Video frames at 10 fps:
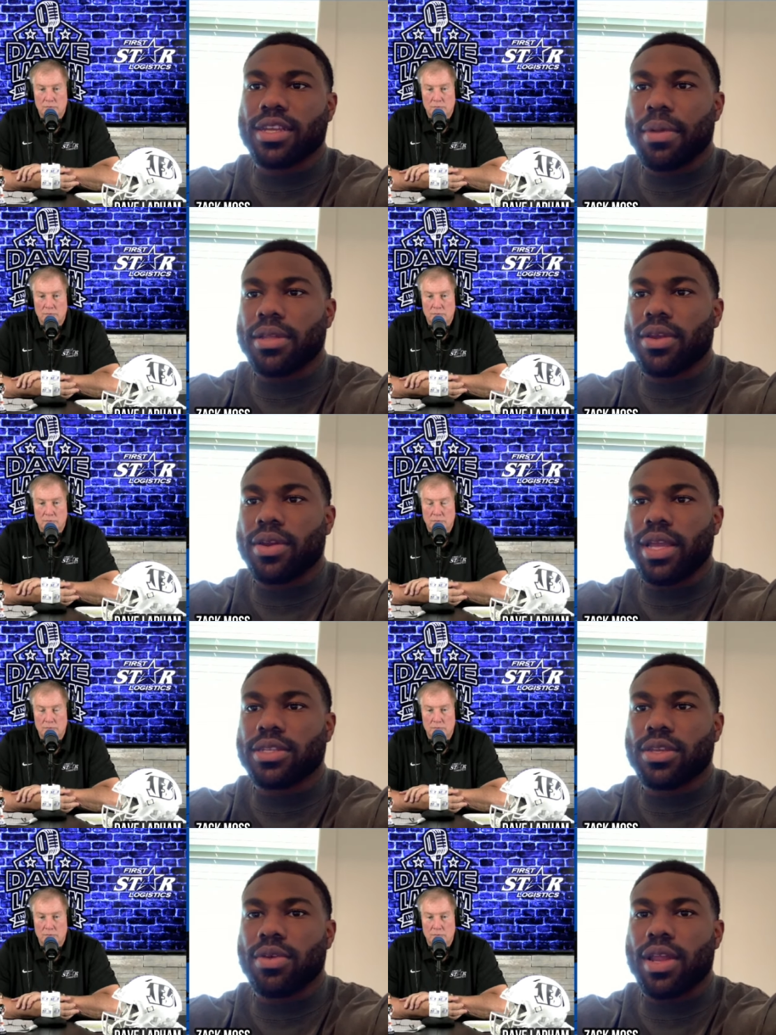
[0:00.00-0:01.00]
Speaker 1: come out there and
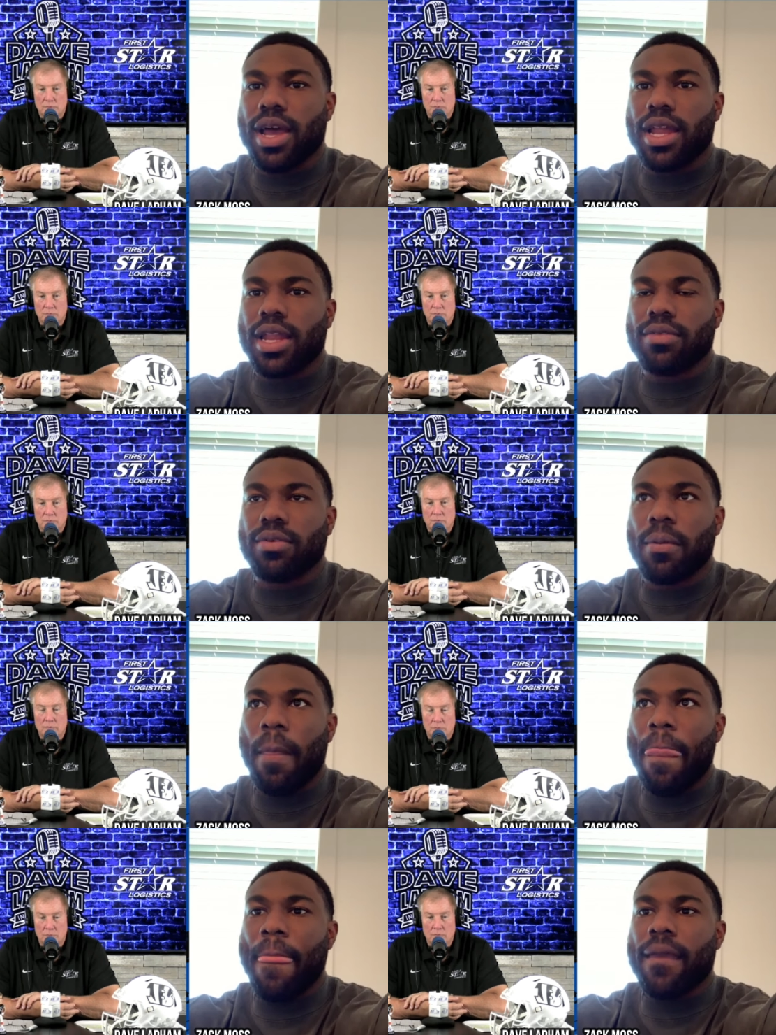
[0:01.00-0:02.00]
execute at a high level,
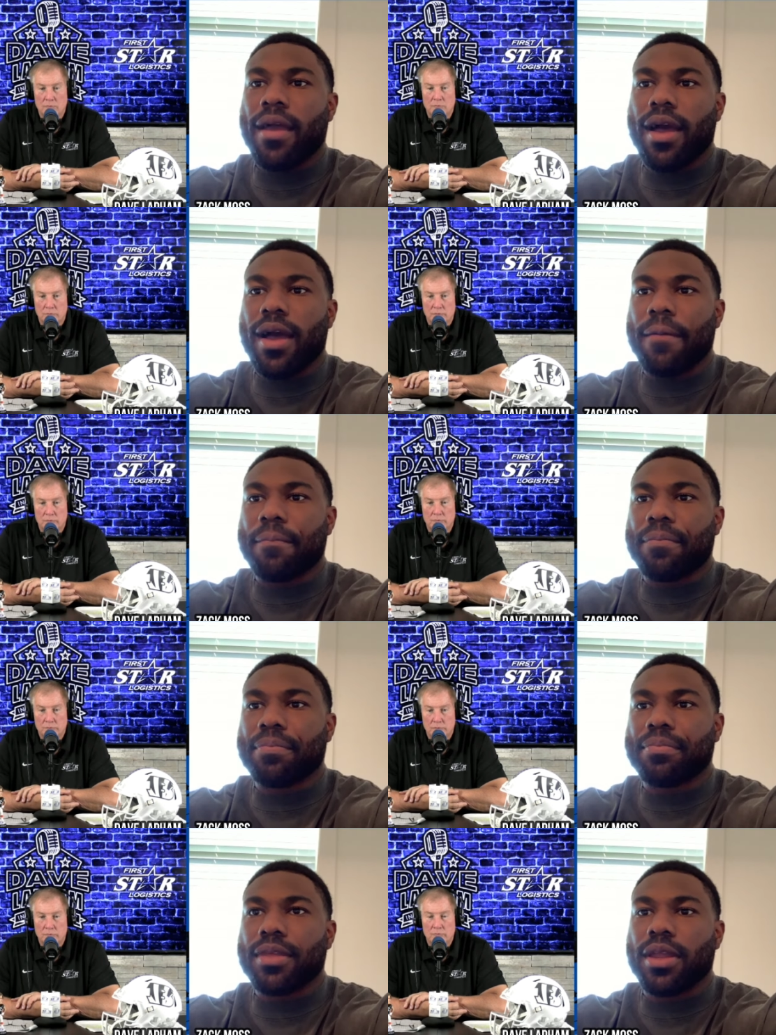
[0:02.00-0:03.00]
um,
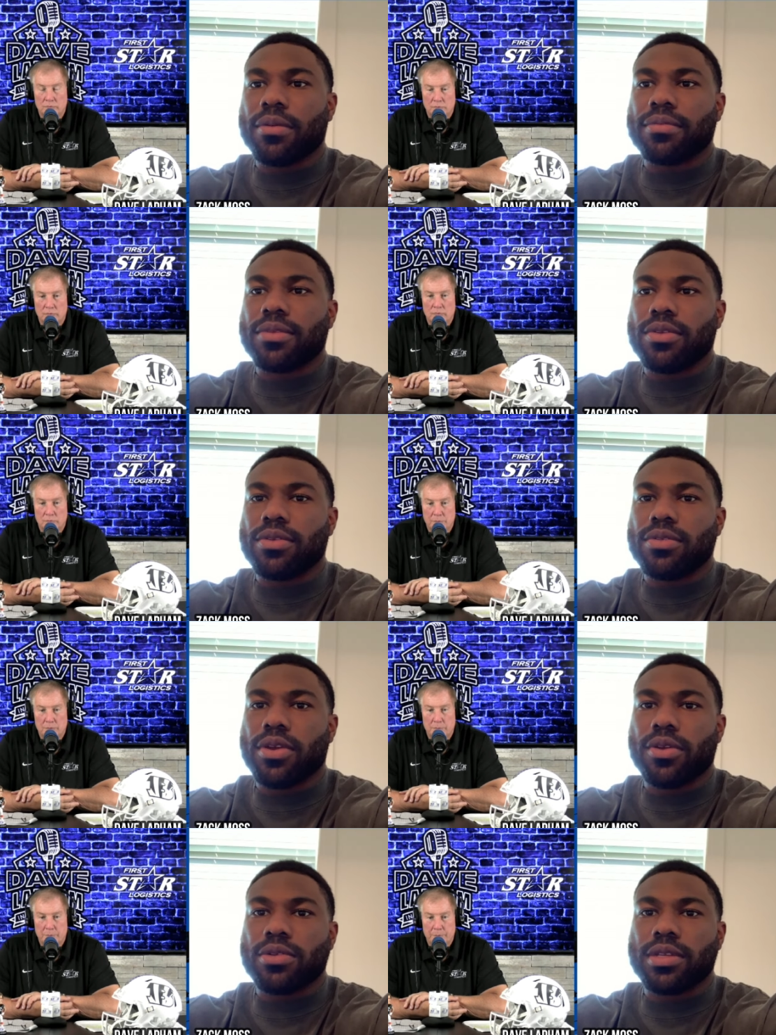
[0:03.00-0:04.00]
you know, you, you,
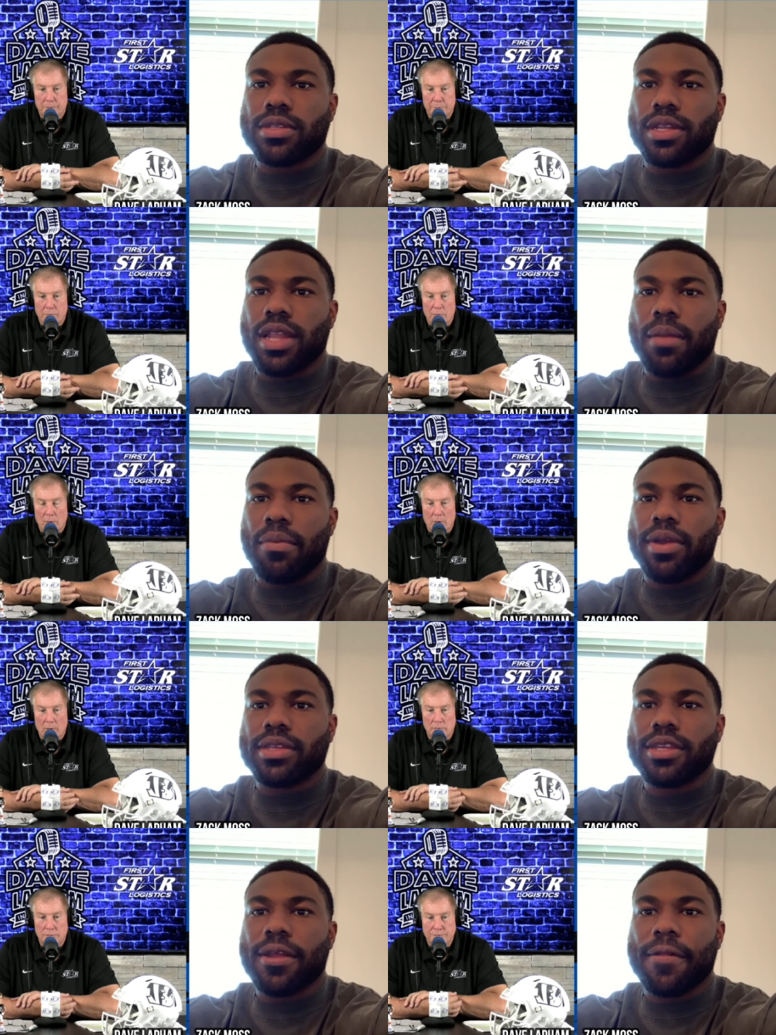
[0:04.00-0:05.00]
turn those into a lot of
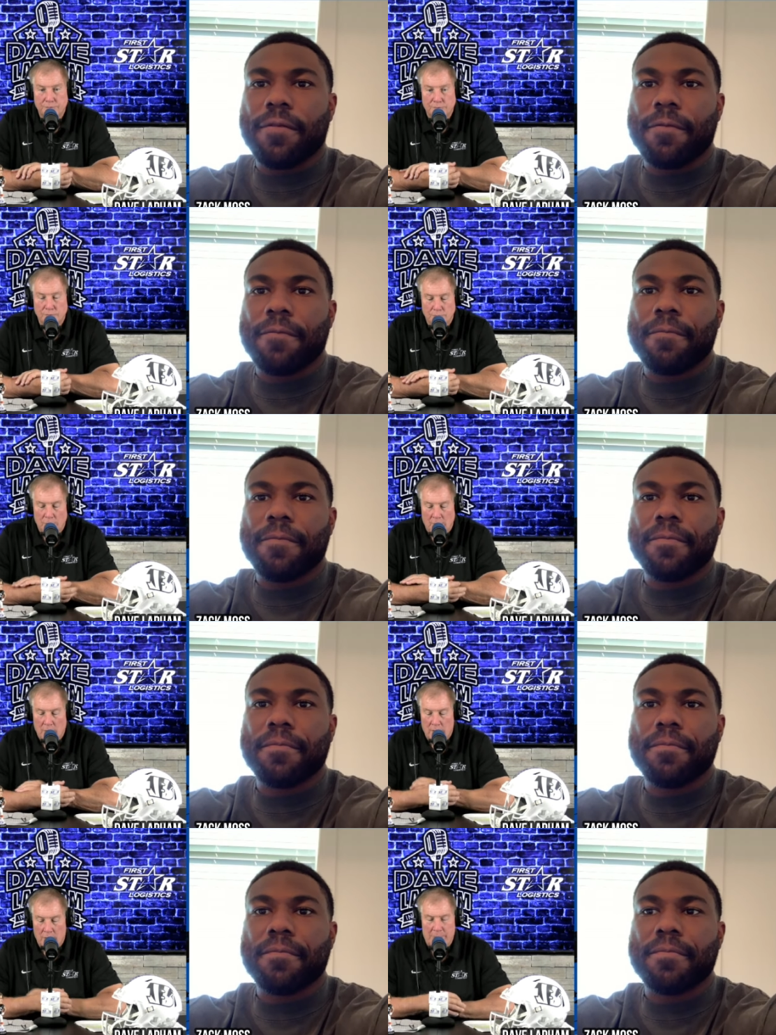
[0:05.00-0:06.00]
points.
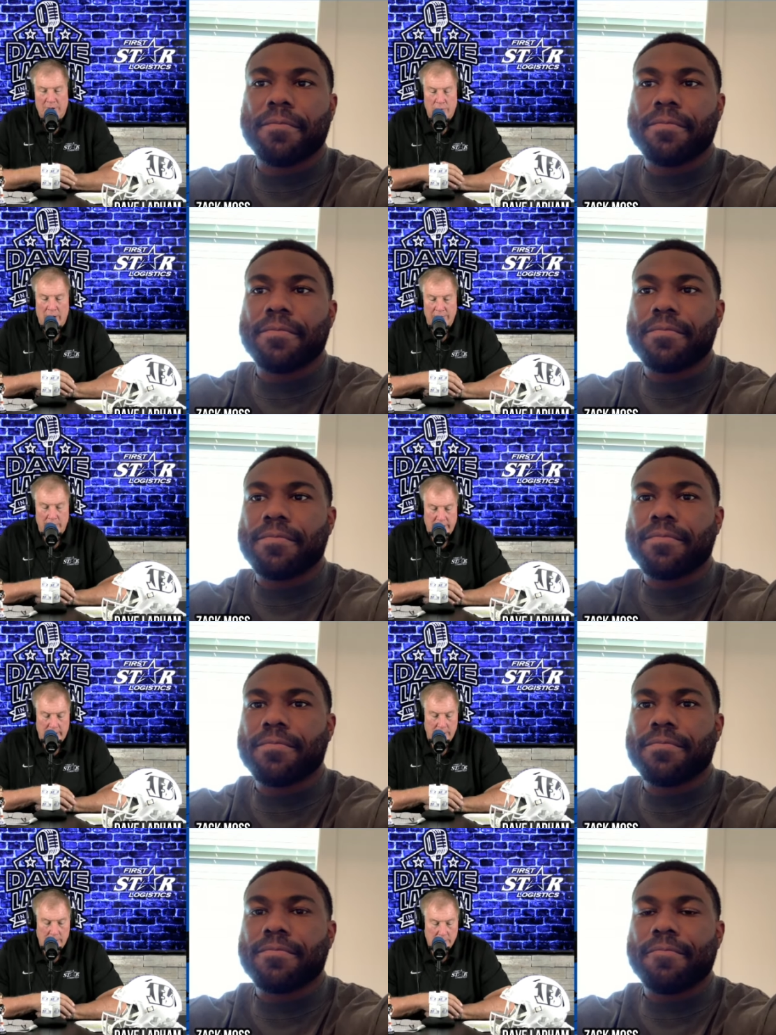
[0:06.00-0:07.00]
Speaker 2: You've been around the
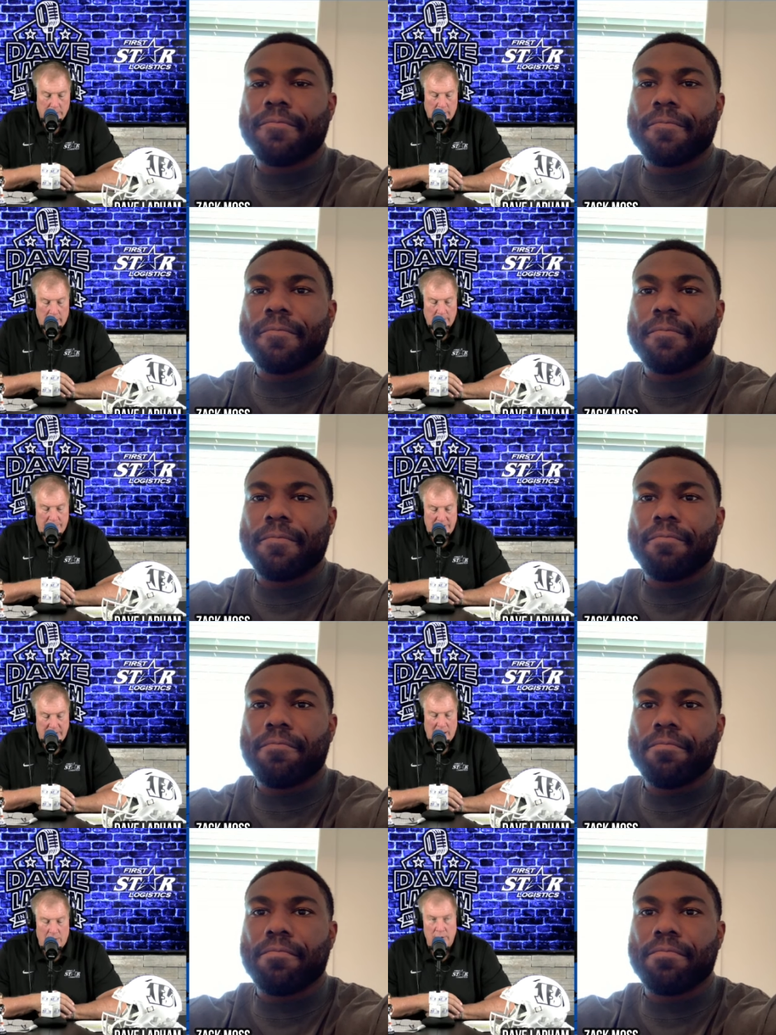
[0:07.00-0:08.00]
league uh, a bit
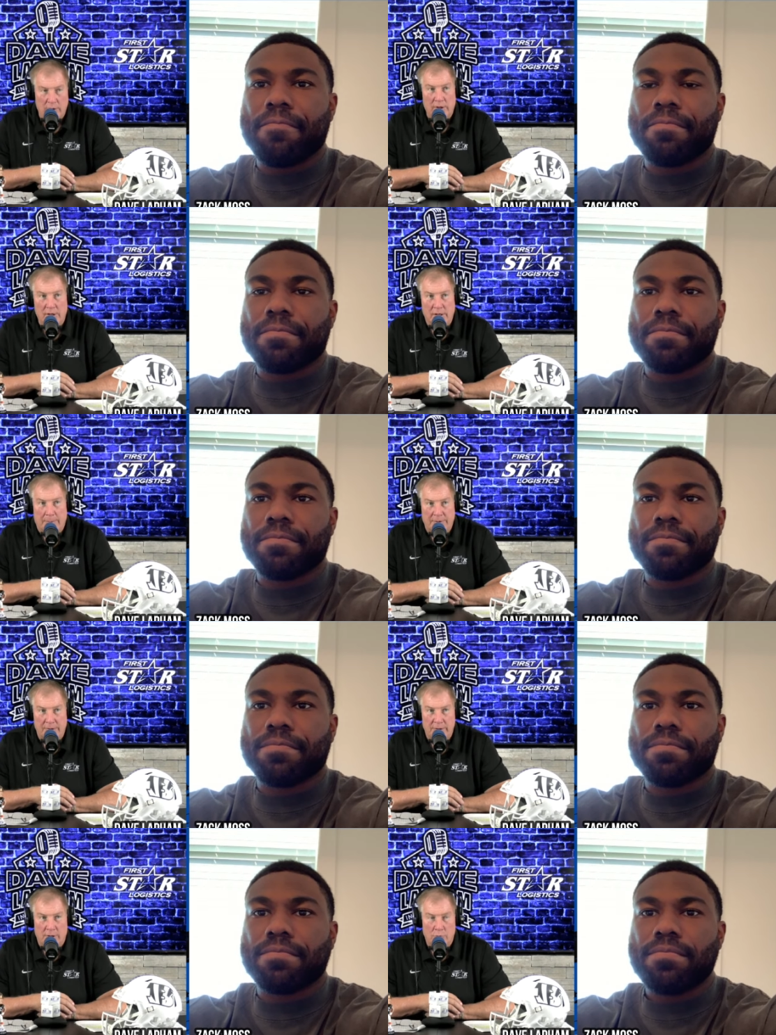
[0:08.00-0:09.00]
now, and you got a couple of
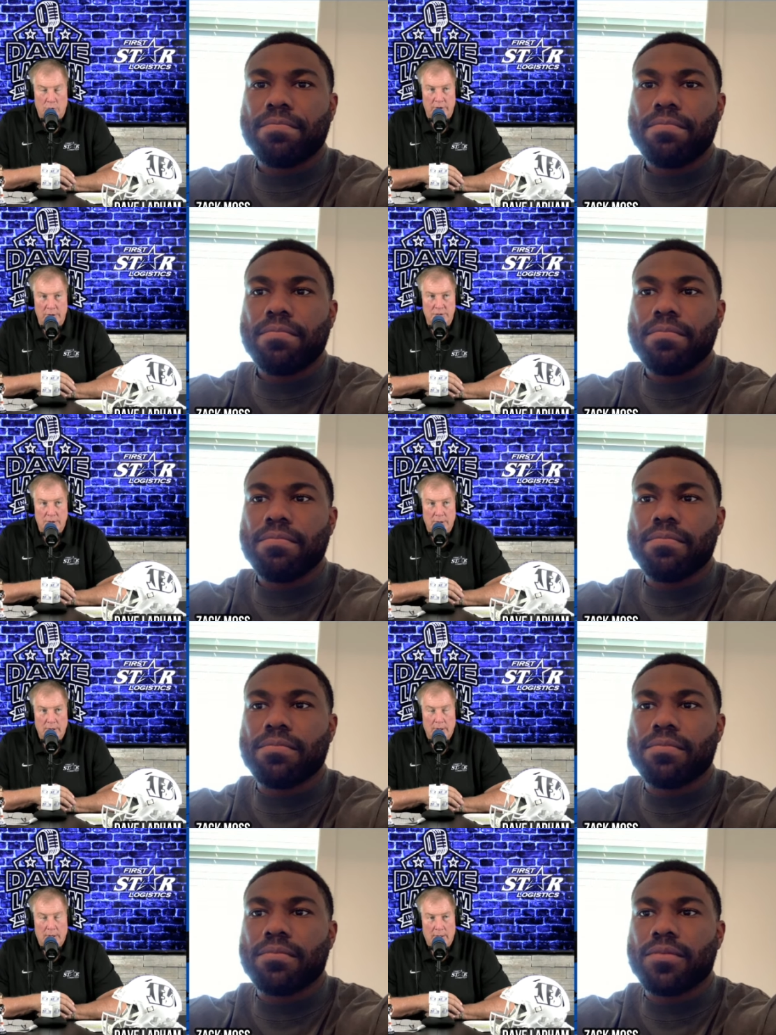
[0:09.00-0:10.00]
young rookies.
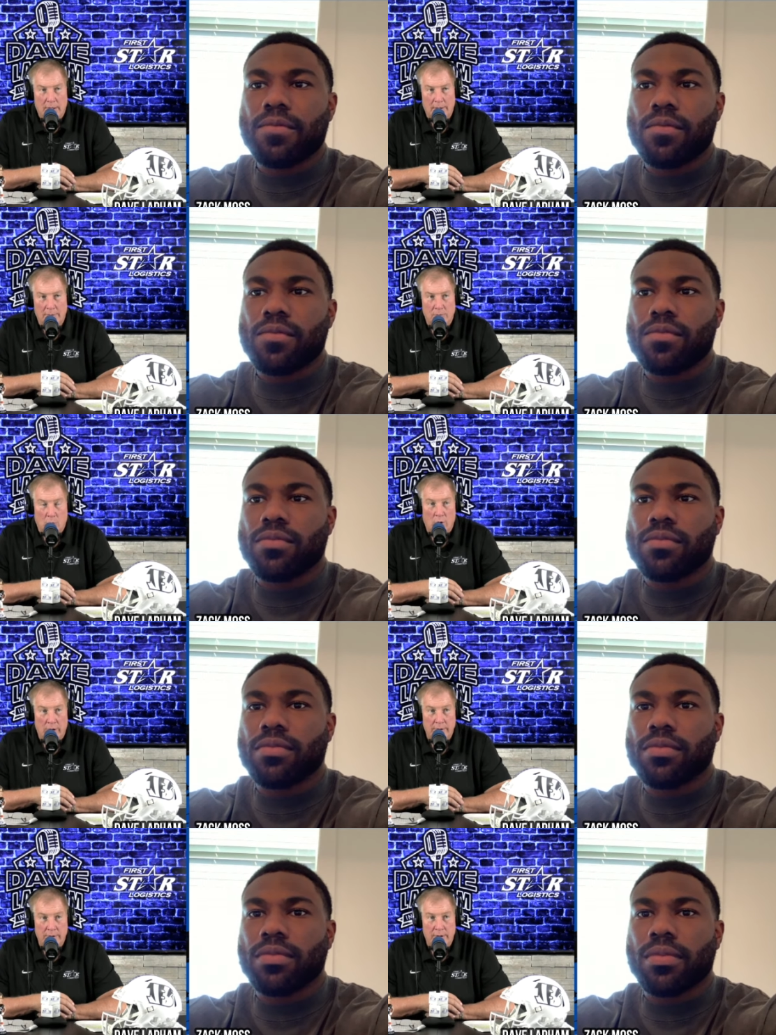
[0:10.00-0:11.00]
Uh,
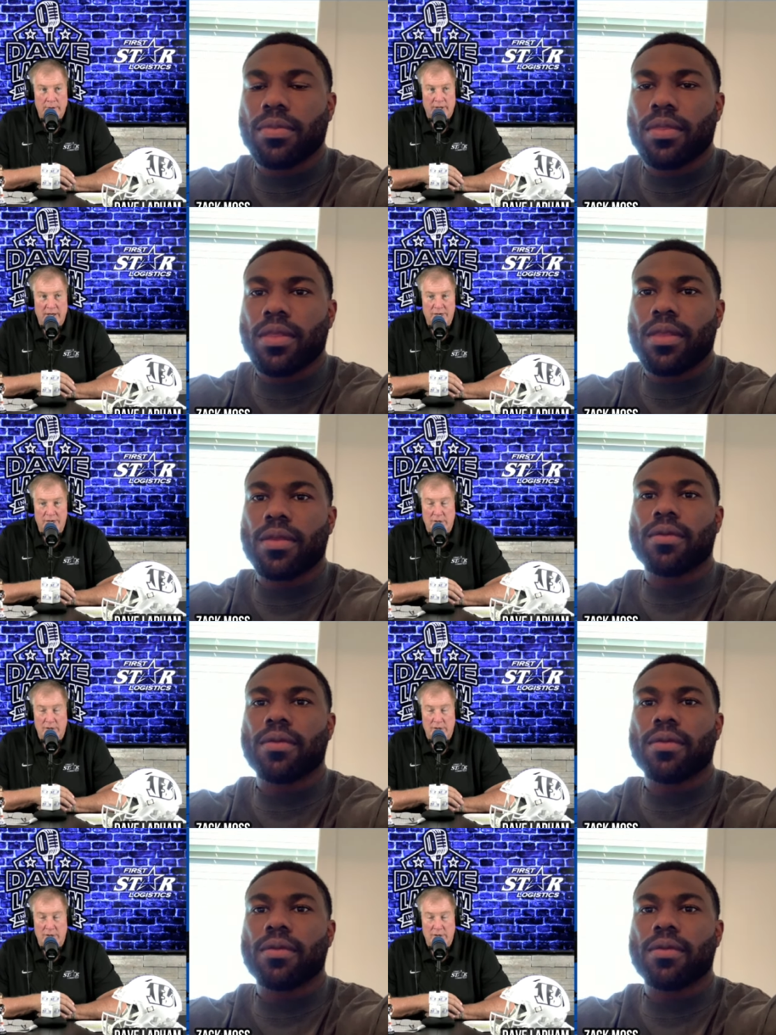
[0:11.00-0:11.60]
one in the Kansas City